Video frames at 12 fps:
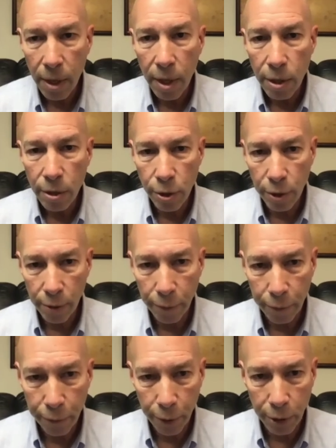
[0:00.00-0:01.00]
So the
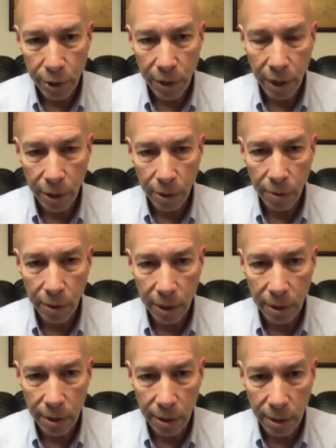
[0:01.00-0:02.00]
first thing you need
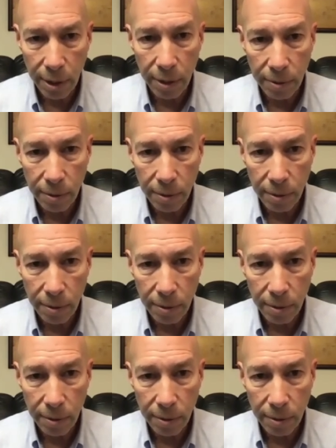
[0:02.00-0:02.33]
to do